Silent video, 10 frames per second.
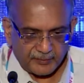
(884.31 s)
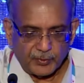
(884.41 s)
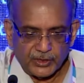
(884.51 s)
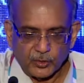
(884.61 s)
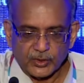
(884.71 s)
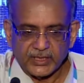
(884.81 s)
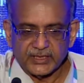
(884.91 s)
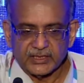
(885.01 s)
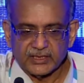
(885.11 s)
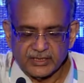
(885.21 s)
when you look at
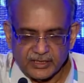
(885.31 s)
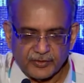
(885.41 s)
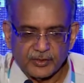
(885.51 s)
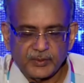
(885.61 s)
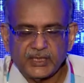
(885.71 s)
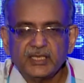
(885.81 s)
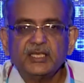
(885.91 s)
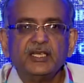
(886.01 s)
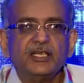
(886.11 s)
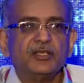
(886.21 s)
it in a different way,
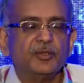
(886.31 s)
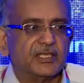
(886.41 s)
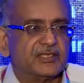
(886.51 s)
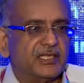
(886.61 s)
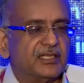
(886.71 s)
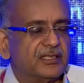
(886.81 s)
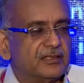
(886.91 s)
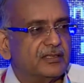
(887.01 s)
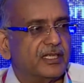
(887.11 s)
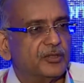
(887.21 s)
you can say,
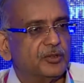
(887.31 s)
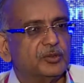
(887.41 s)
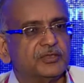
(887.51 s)
like, you do